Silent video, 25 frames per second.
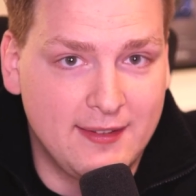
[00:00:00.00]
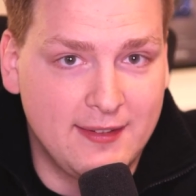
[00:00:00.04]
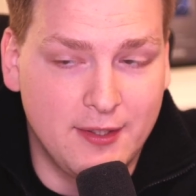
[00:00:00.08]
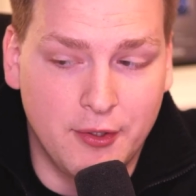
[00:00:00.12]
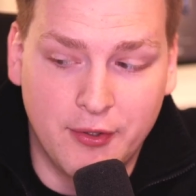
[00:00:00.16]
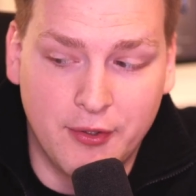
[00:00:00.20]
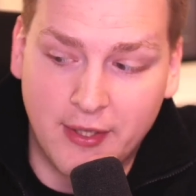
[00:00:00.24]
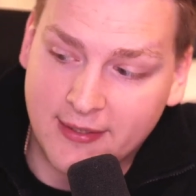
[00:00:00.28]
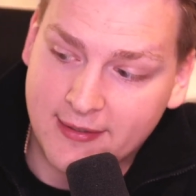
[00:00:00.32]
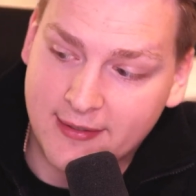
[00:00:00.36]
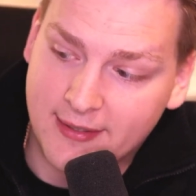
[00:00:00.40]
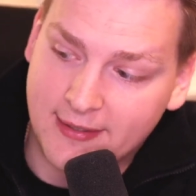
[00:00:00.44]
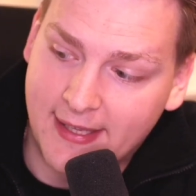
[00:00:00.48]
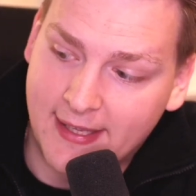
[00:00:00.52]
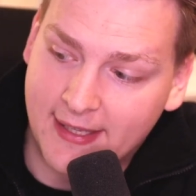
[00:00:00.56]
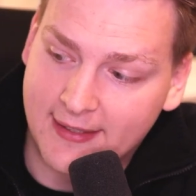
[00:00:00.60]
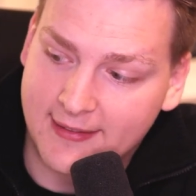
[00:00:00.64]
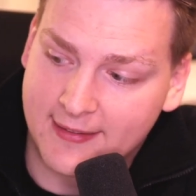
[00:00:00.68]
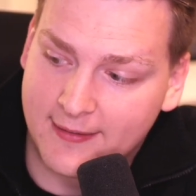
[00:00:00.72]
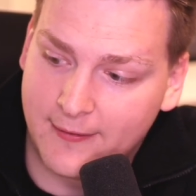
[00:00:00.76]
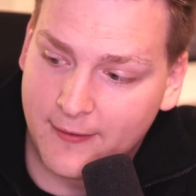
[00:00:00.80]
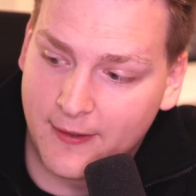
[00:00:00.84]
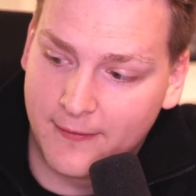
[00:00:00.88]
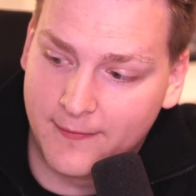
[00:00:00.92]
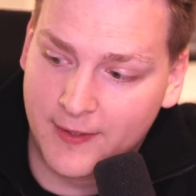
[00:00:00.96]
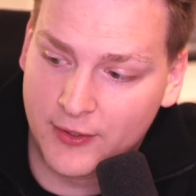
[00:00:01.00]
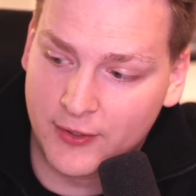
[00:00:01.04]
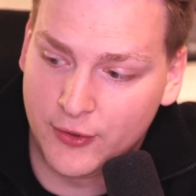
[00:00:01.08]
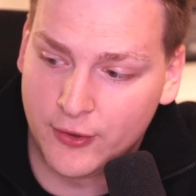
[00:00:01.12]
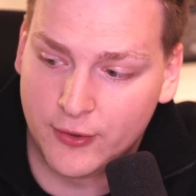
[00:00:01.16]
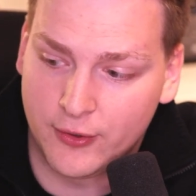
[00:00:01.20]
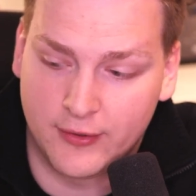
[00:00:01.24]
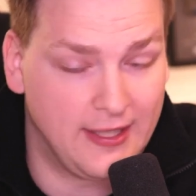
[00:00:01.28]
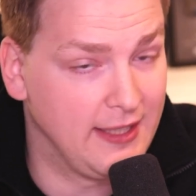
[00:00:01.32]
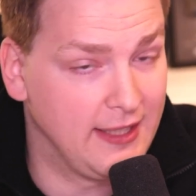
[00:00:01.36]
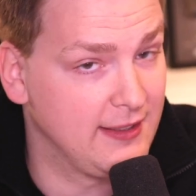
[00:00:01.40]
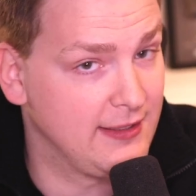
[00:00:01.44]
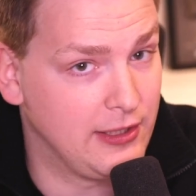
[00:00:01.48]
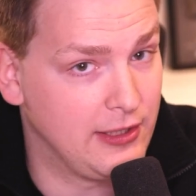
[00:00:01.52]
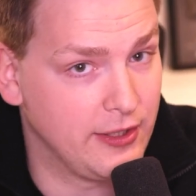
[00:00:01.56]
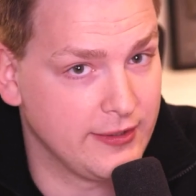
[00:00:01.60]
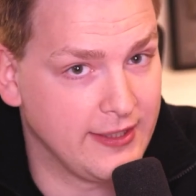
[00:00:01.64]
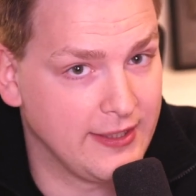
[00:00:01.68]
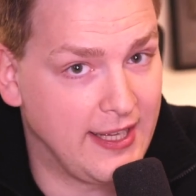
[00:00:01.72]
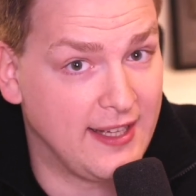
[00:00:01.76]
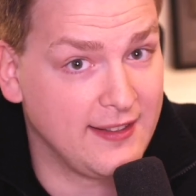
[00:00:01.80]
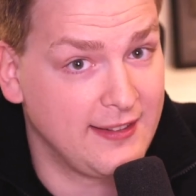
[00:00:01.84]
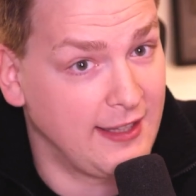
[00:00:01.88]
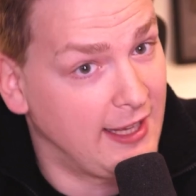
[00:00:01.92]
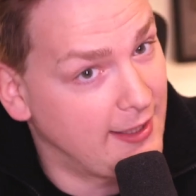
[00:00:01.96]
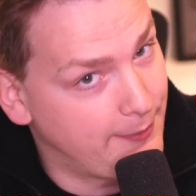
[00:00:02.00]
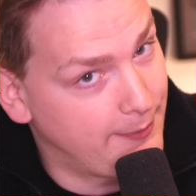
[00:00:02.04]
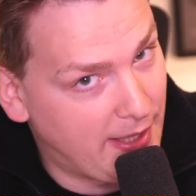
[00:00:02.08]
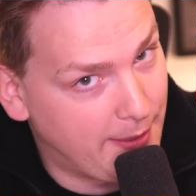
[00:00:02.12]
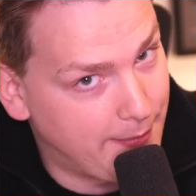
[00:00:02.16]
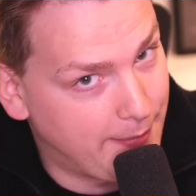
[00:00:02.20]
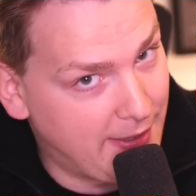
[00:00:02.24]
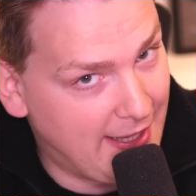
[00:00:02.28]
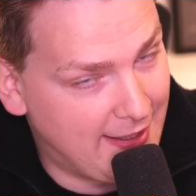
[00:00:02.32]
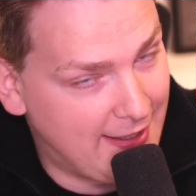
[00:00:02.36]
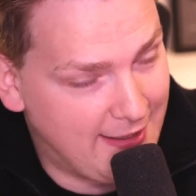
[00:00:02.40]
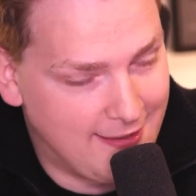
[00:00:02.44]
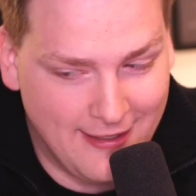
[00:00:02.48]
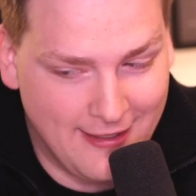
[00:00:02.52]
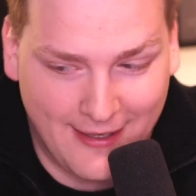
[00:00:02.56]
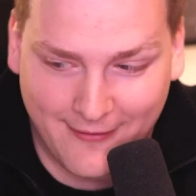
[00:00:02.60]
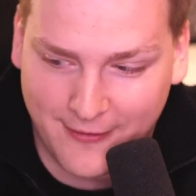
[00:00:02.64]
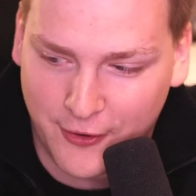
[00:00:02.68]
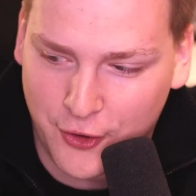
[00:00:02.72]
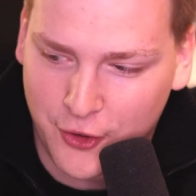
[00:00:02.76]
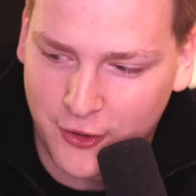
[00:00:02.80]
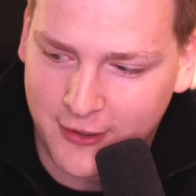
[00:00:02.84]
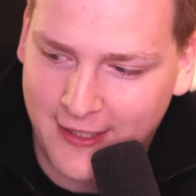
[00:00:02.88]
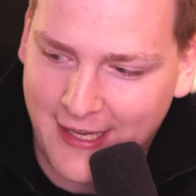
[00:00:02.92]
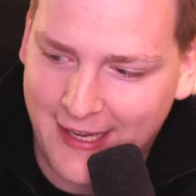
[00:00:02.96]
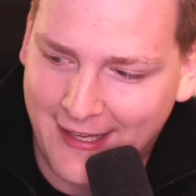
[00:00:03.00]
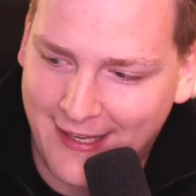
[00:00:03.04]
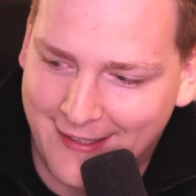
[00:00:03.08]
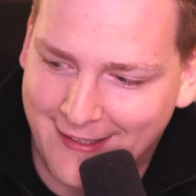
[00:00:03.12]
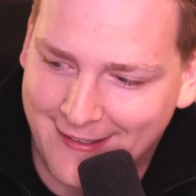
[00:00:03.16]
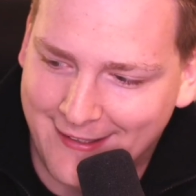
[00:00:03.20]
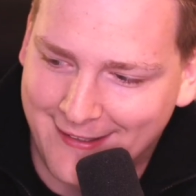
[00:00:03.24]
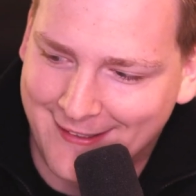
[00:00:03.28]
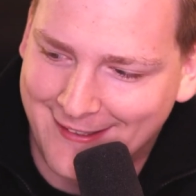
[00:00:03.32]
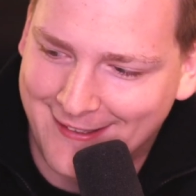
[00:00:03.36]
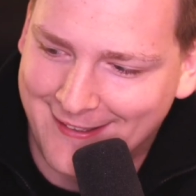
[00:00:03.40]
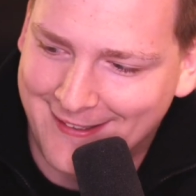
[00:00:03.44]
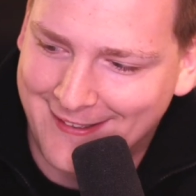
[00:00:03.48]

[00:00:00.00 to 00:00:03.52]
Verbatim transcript: See you in the next video. Thanks a lot, guys, and bye-bye. Have a good day.